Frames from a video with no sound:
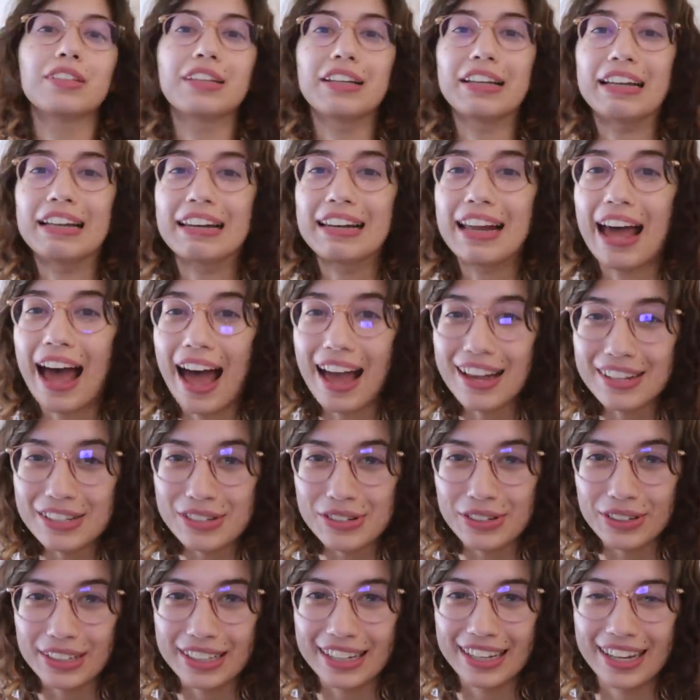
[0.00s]
And
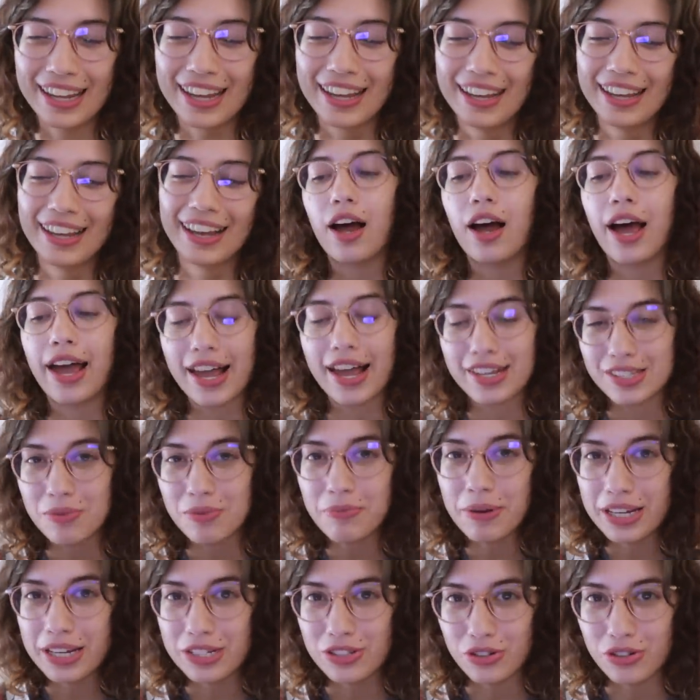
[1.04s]
actually, I asked
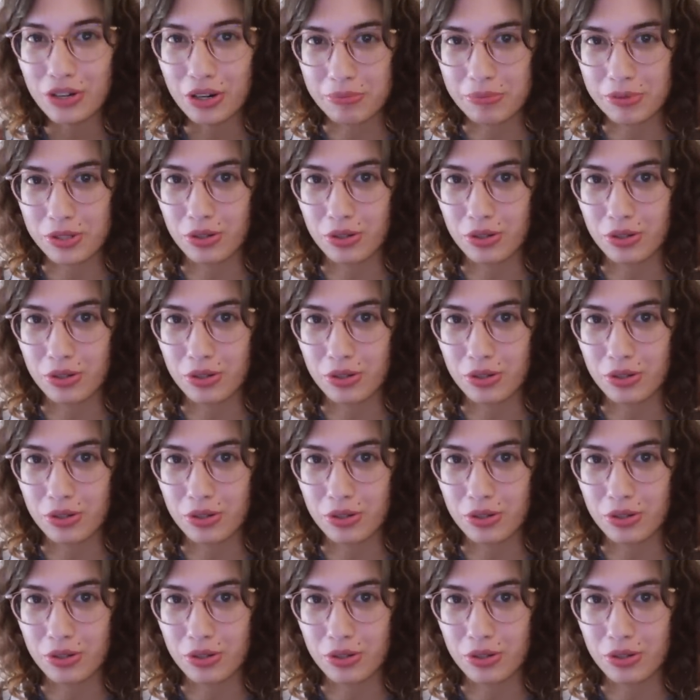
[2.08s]
on my Instagram